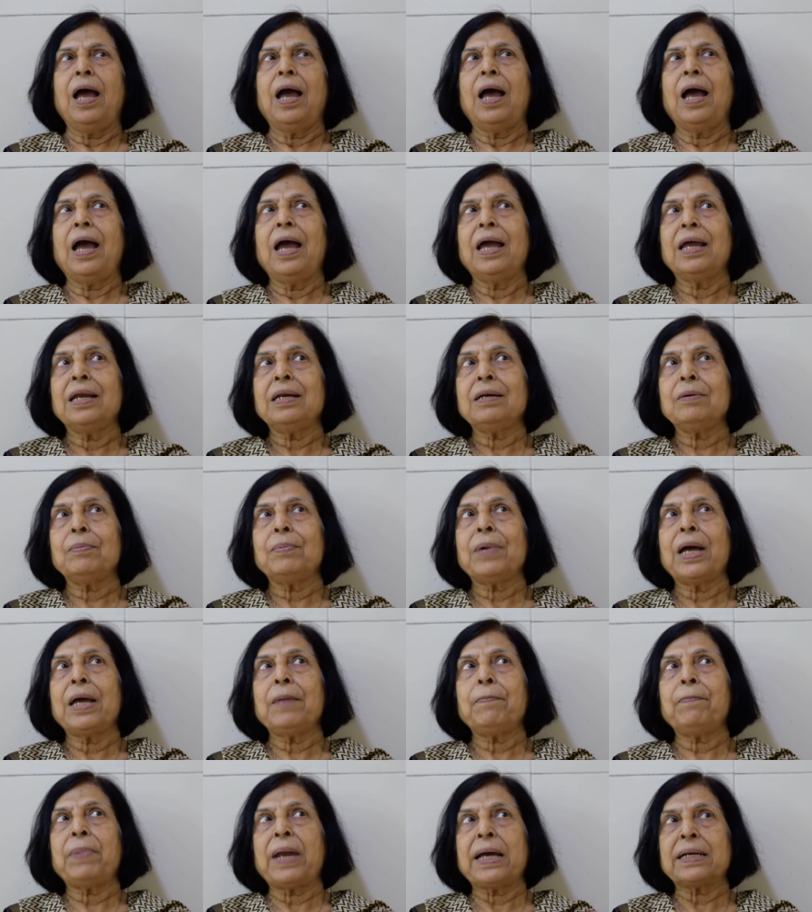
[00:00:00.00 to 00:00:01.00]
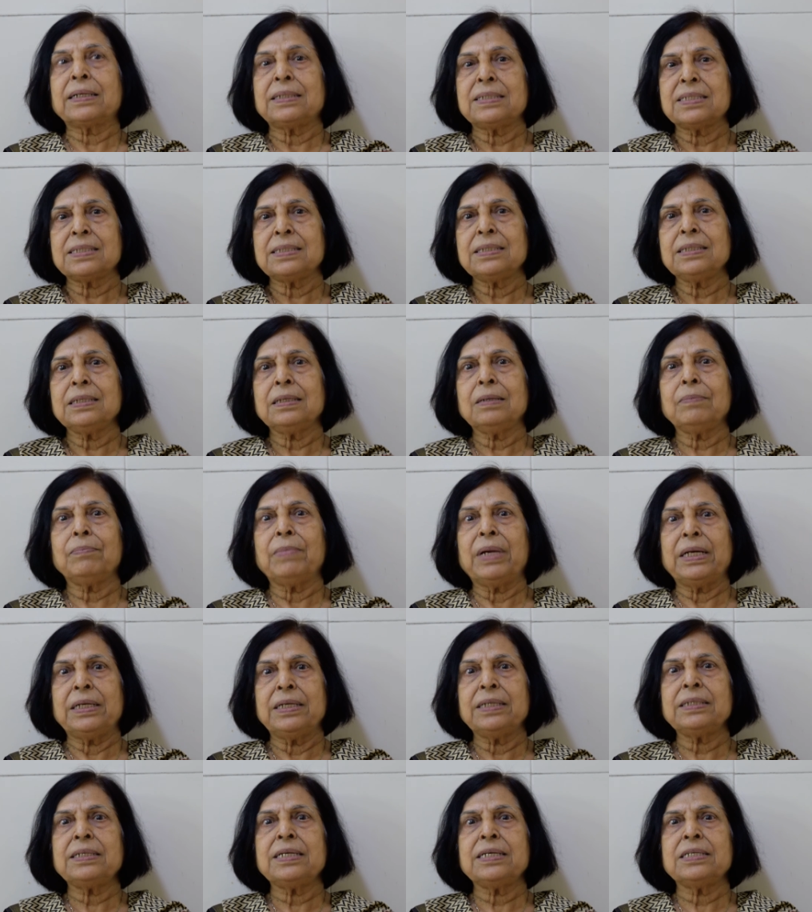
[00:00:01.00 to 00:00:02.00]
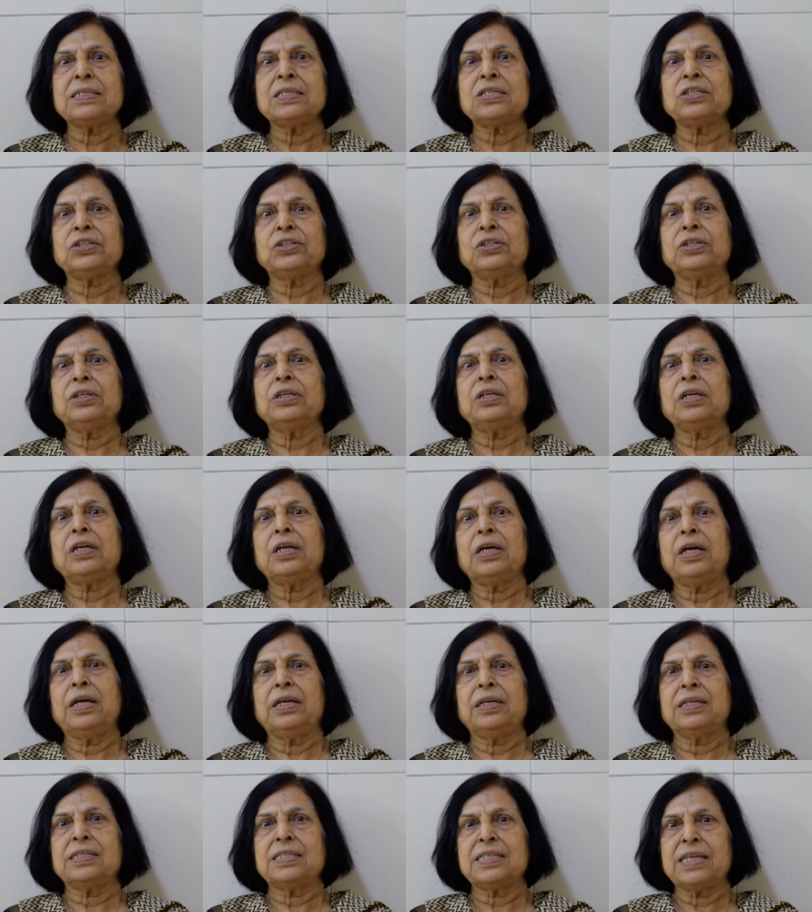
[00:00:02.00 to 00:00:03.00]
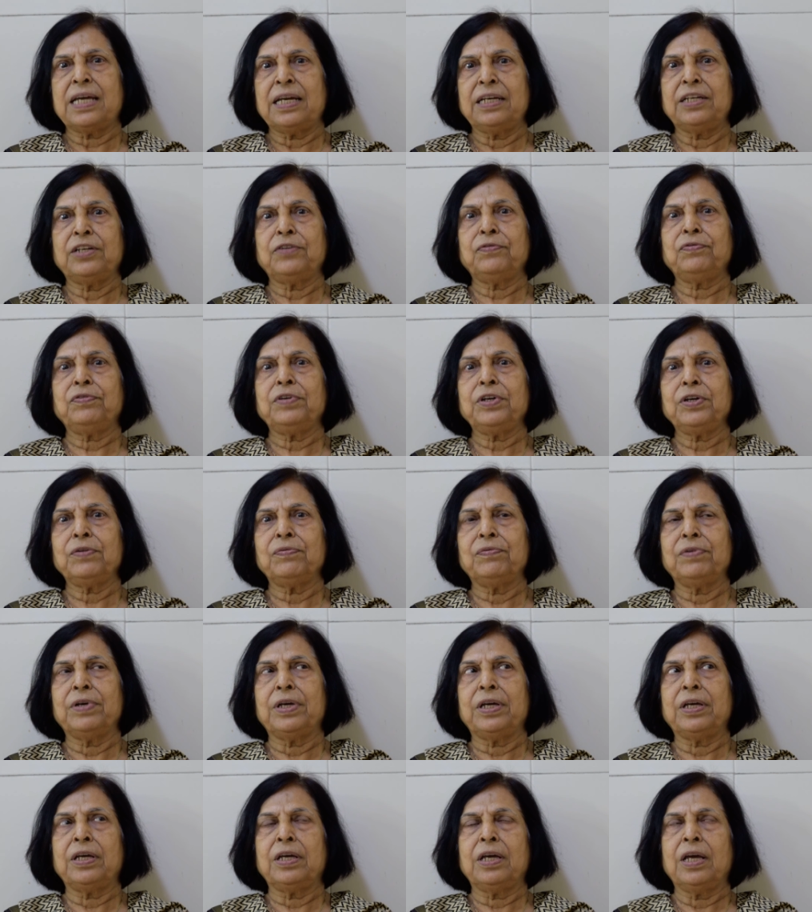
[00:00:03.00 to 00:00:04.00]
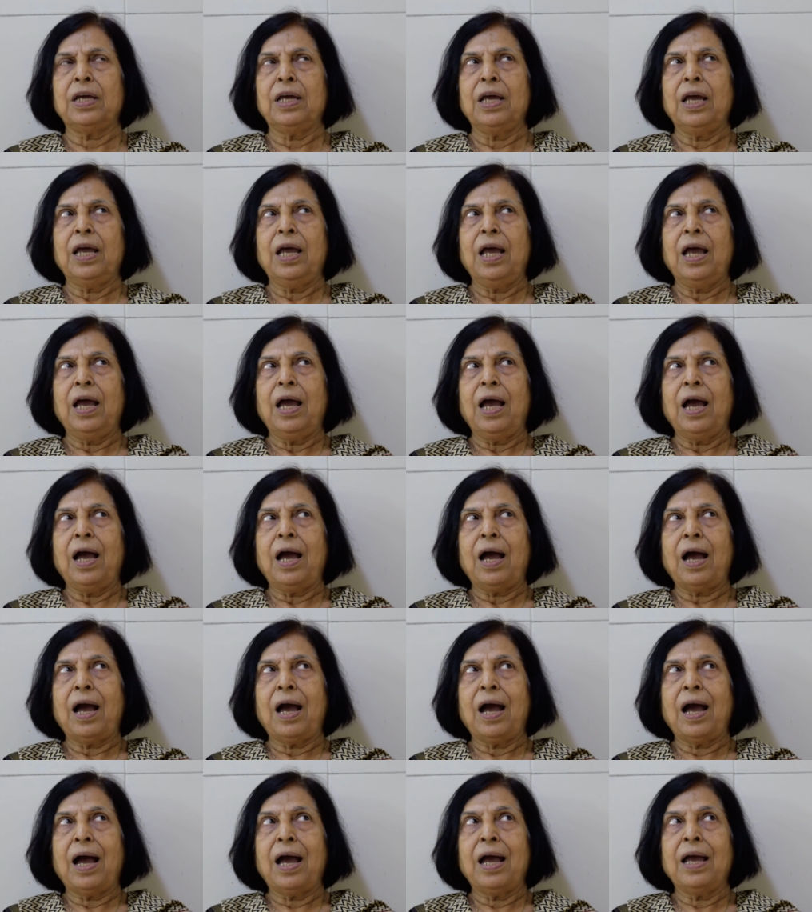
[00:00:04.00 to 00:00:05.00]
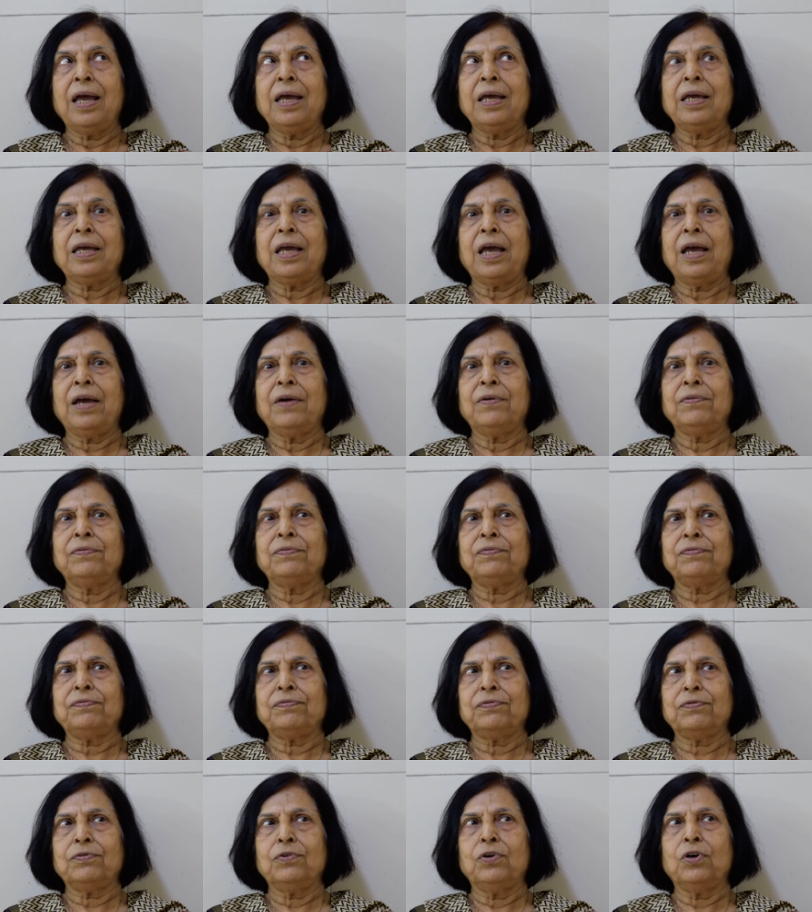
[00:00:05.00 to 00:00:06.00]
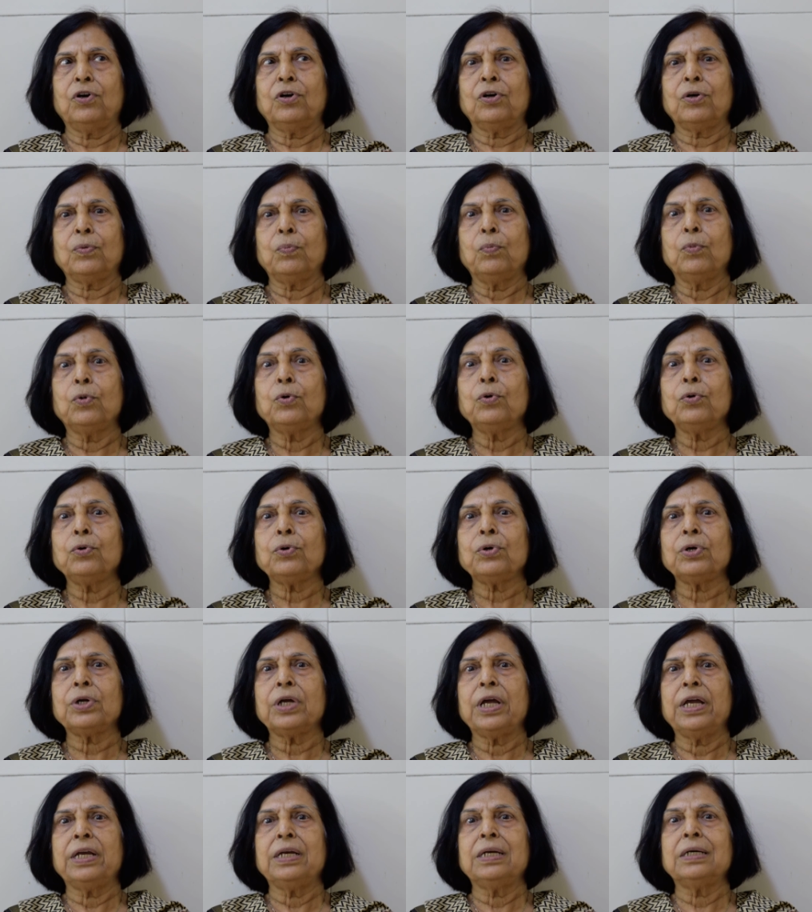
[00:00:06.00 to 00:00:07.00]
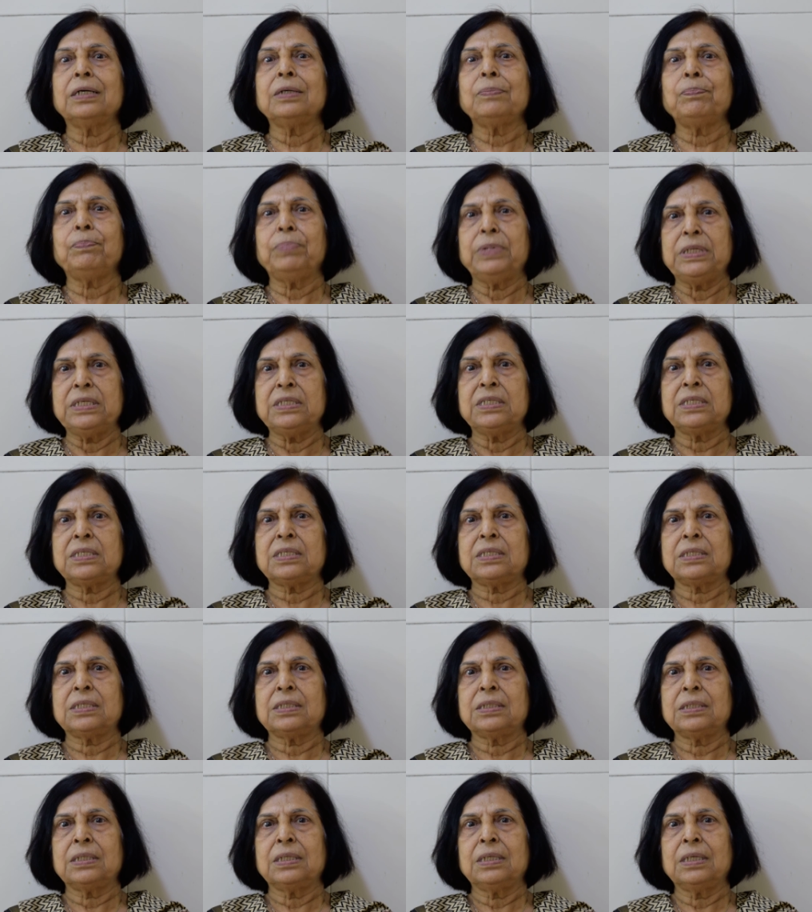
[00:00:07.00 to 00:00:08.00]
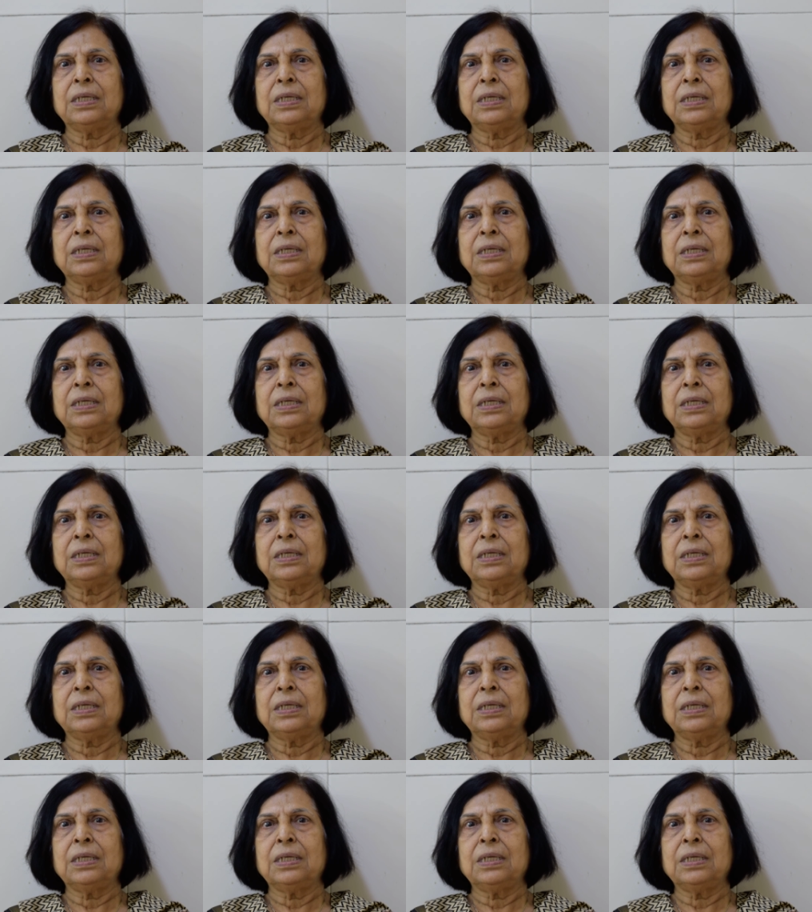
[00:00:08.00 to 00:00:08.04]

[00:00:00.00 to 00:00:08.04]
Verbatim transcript: And by practicing meditation in a scientific way, I have got more inner peace,